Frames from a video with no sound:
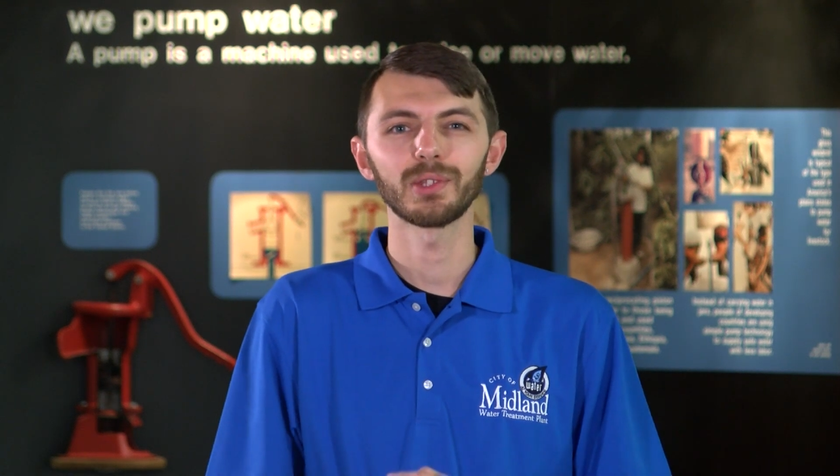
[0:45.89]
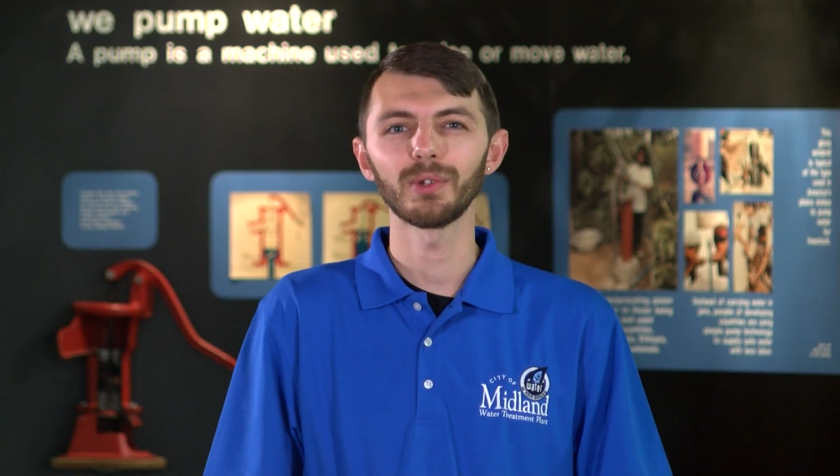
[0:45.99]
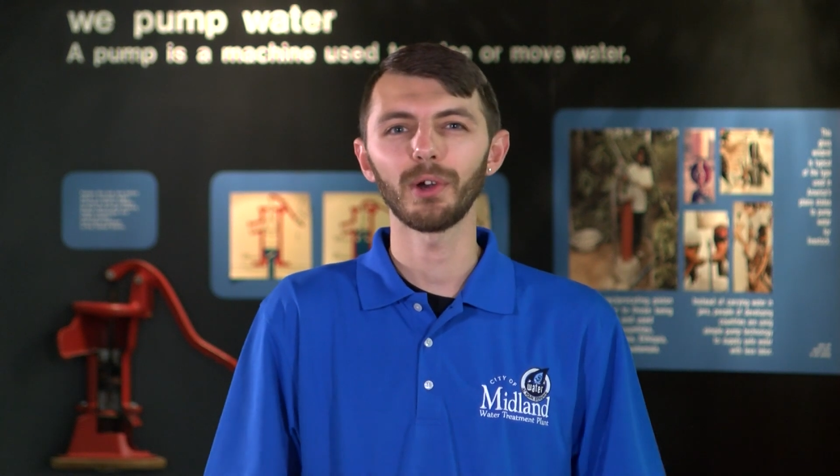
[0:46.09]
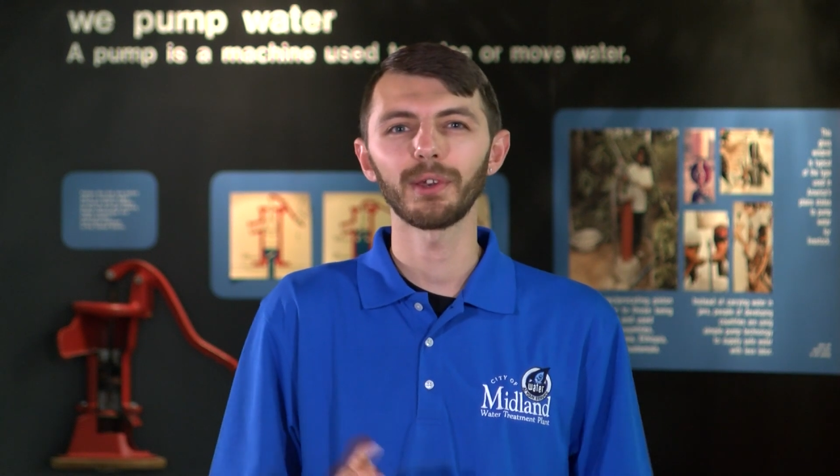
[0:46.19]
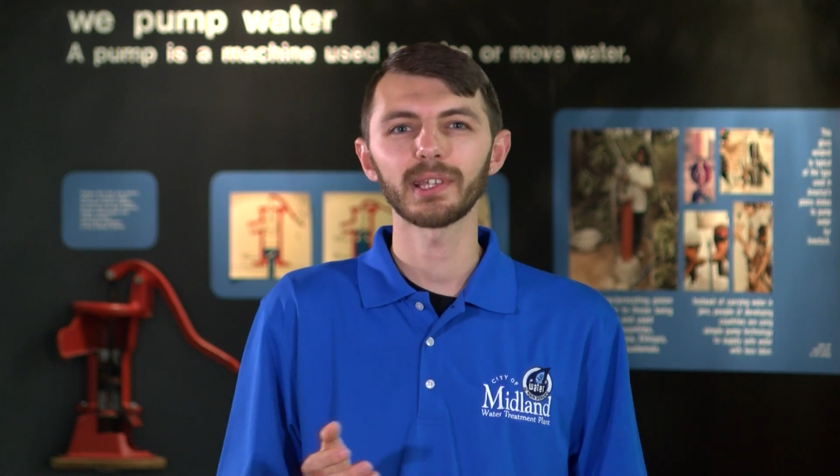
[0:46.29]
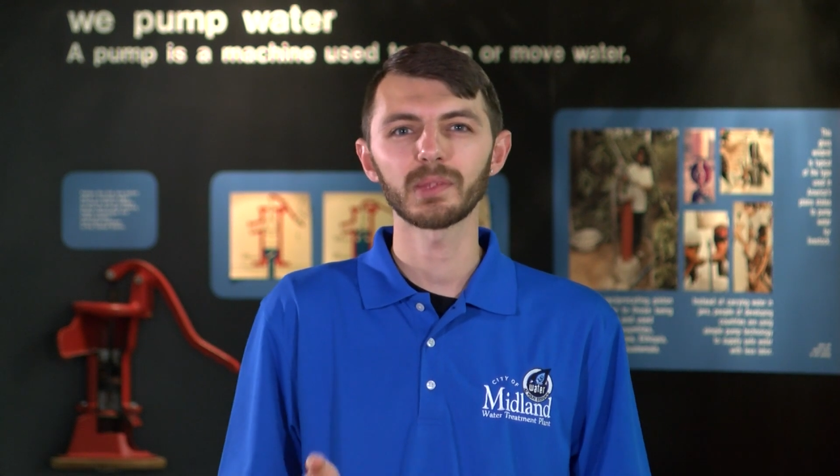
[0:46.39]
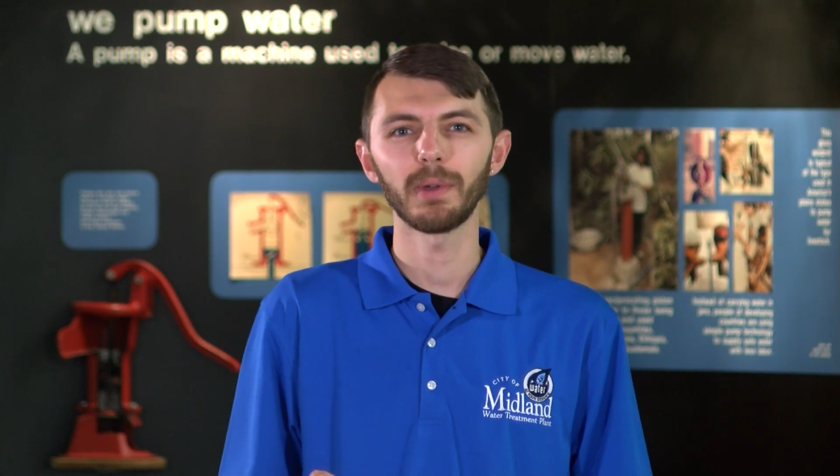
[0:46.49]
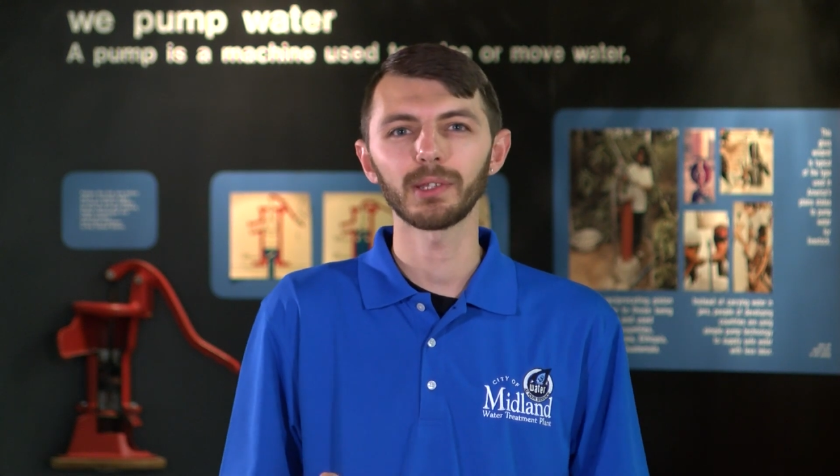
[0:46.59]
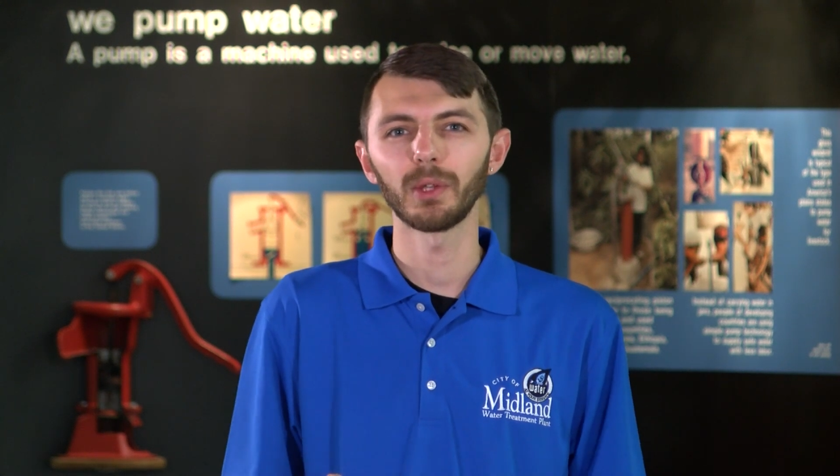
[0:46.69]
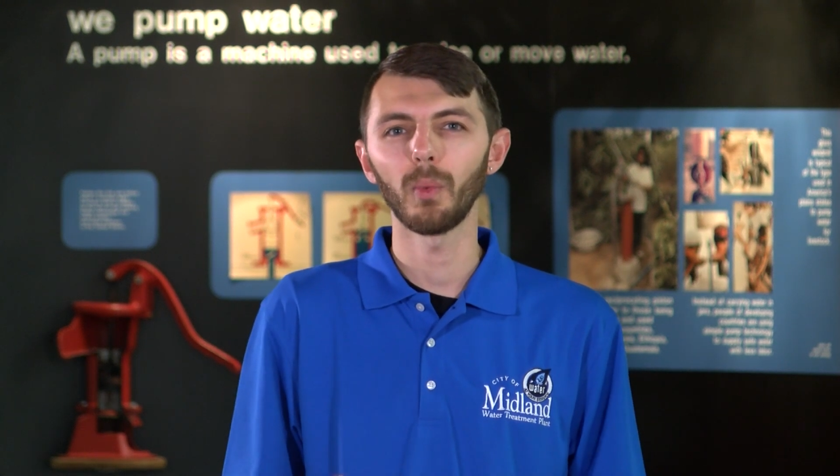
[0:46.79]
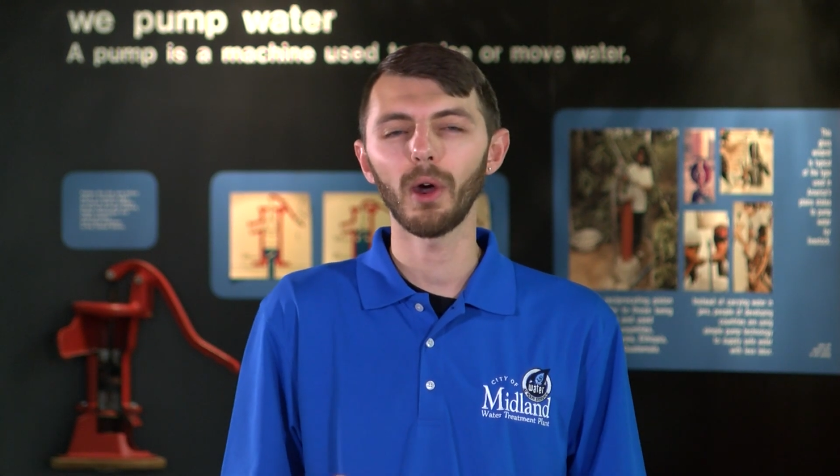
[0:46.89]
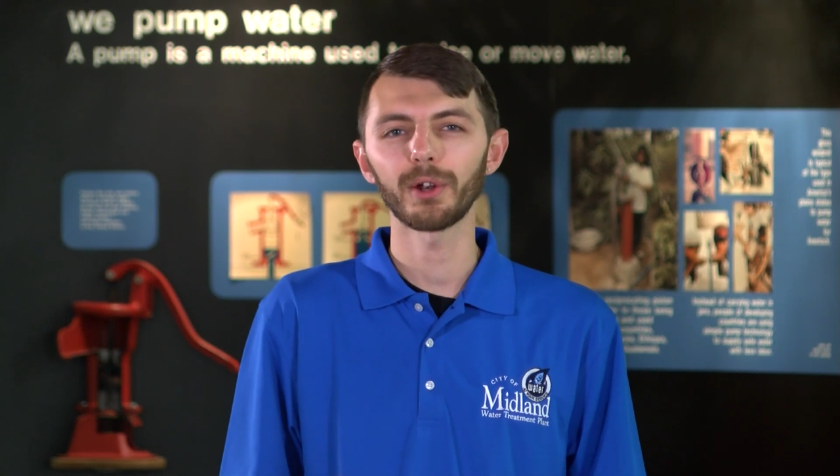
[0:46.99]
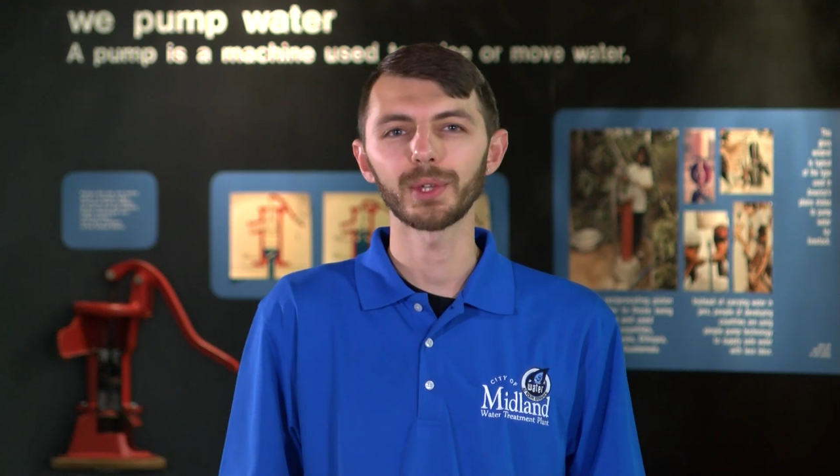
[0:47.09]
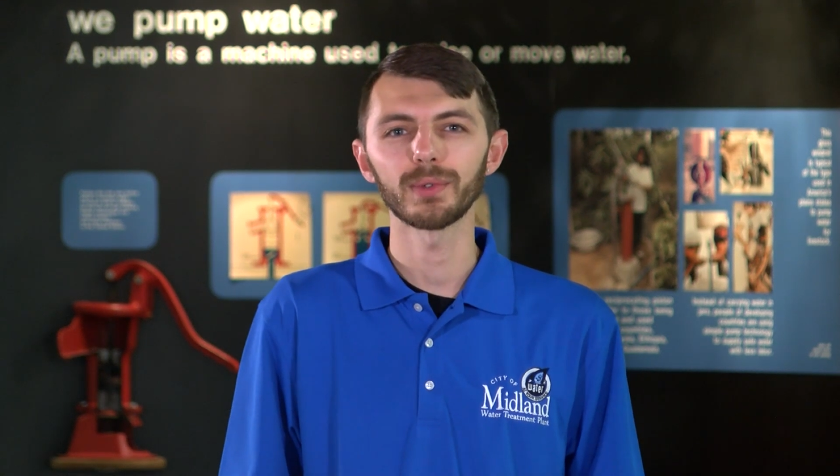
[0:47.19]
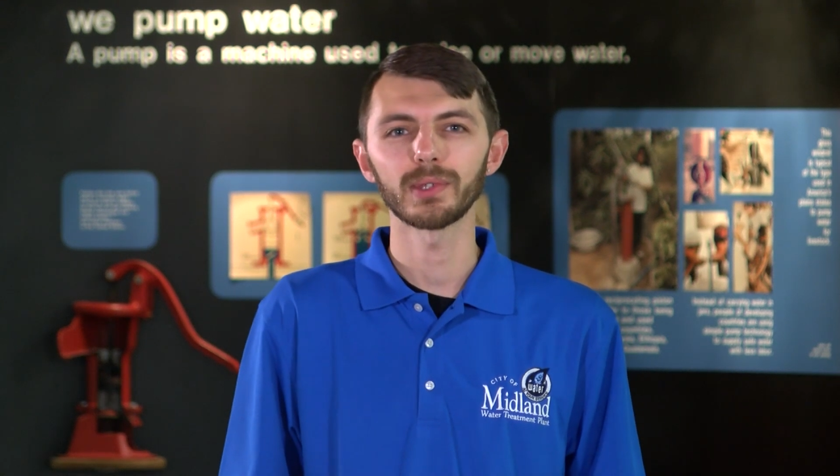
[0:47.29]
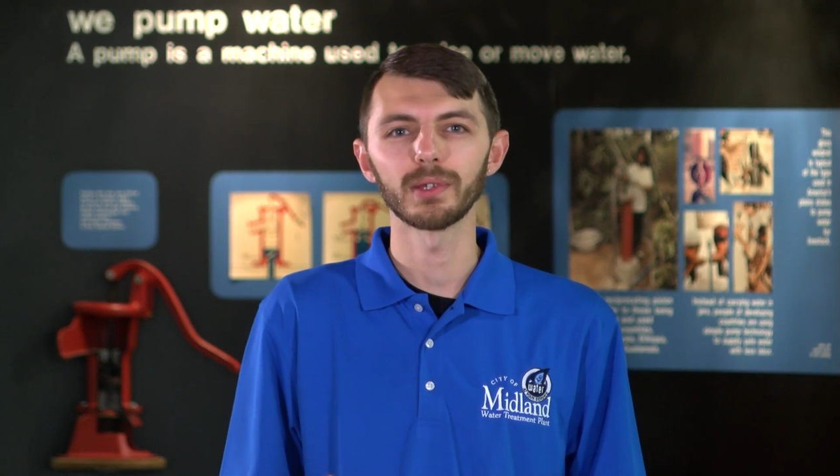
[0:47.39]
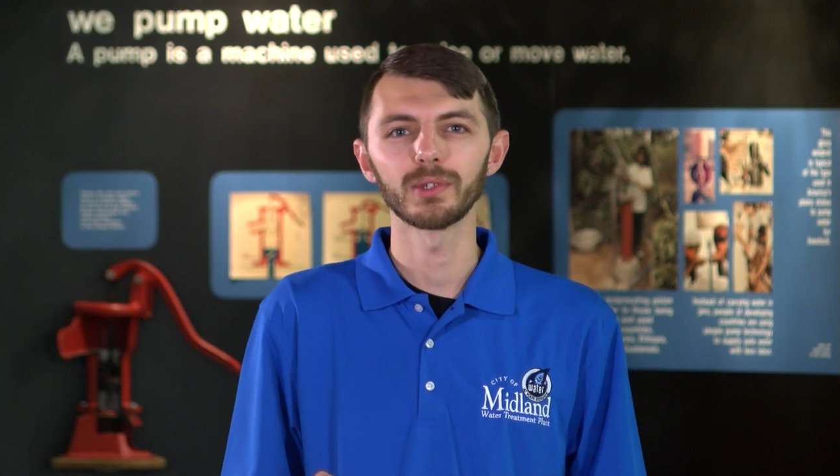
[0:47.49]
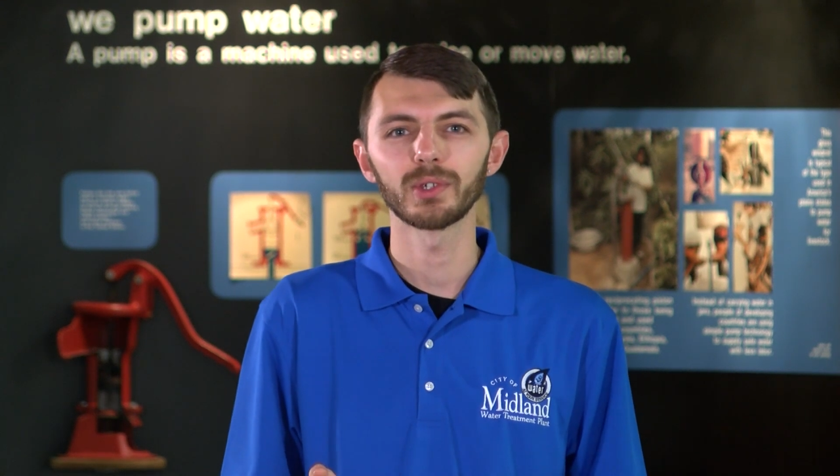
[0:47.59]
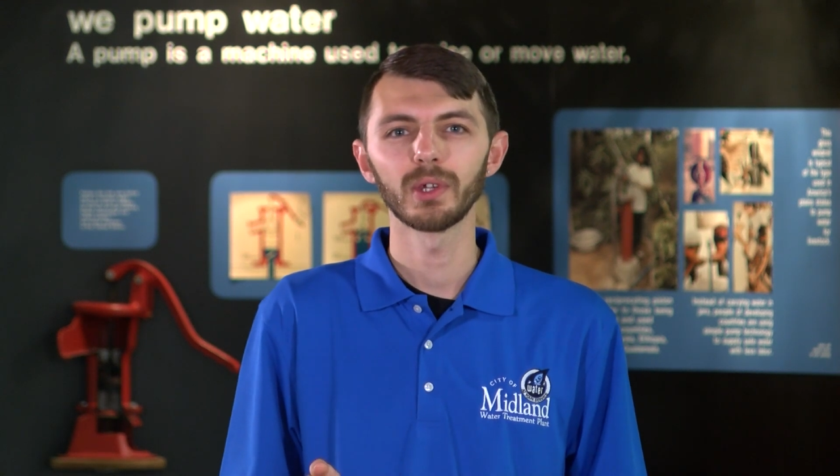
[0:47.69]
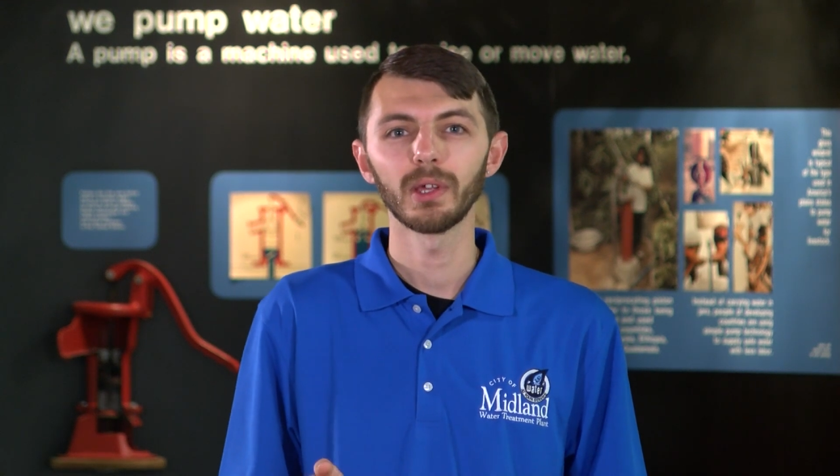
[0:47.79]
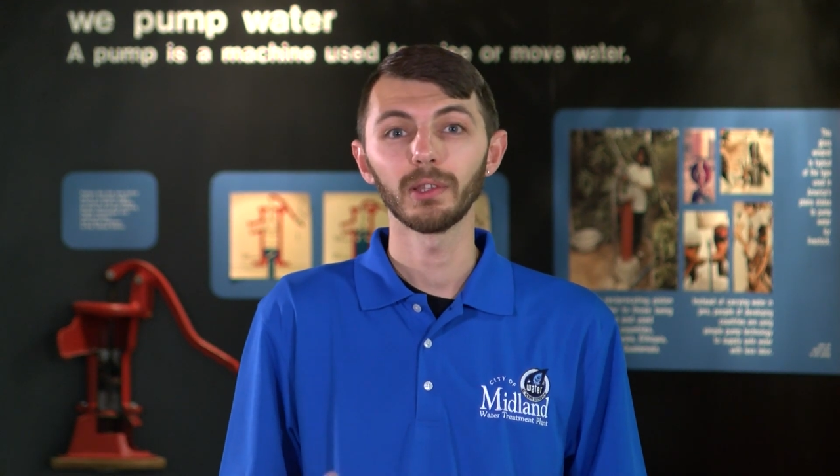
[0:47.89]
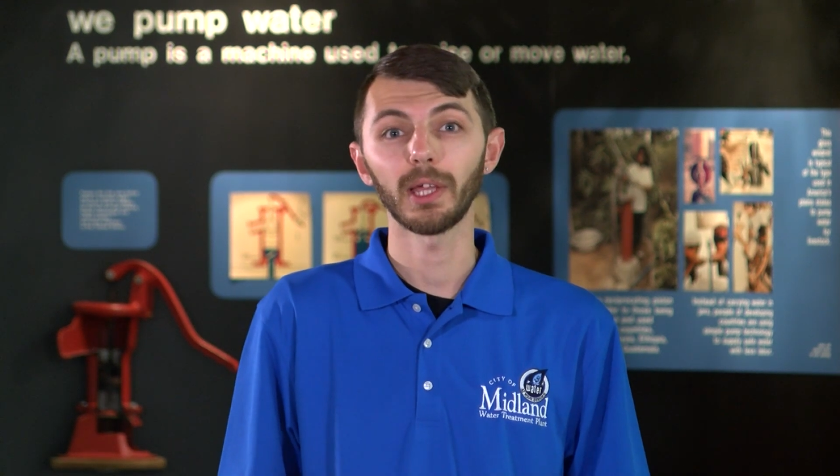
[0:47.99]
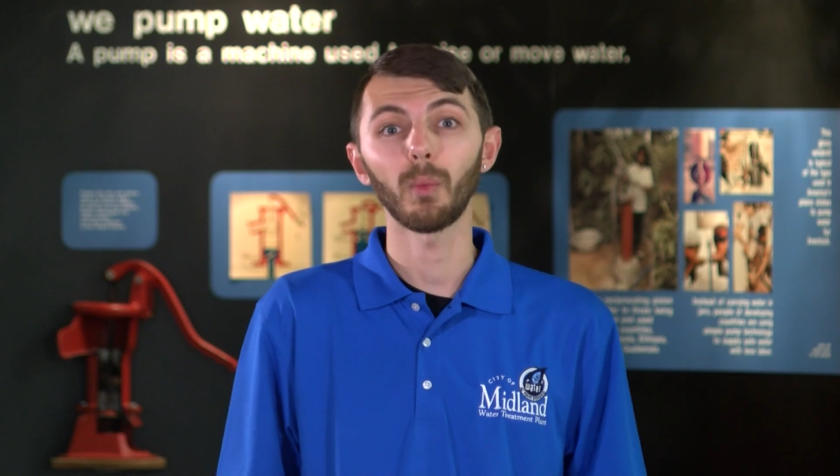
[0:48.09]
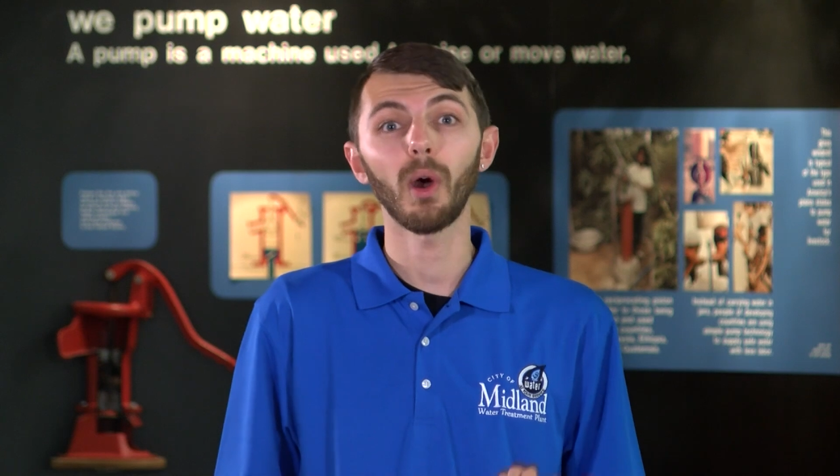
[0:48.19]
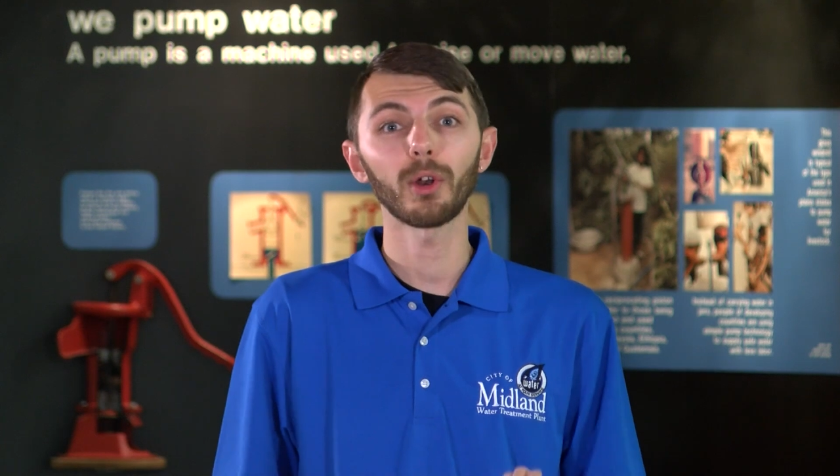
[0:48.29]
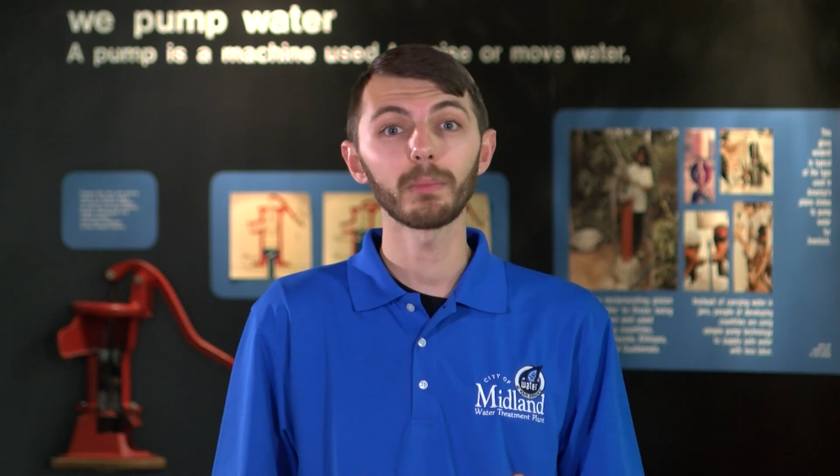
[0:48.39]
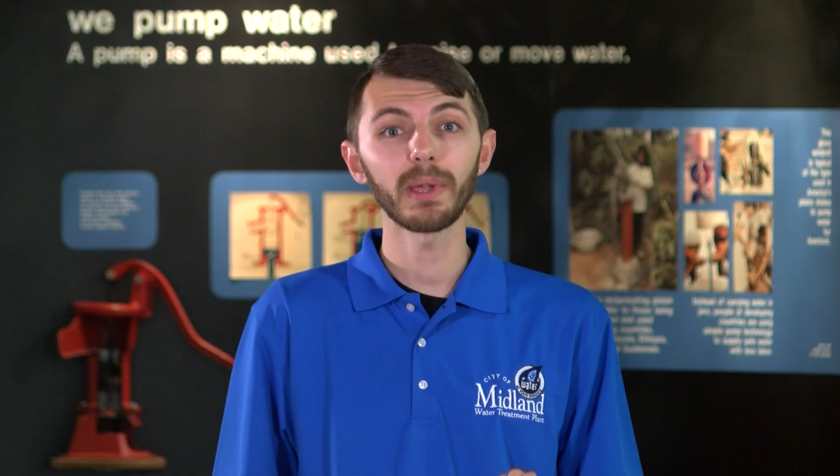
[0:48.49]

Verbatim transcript: due to unexpected water usage, like water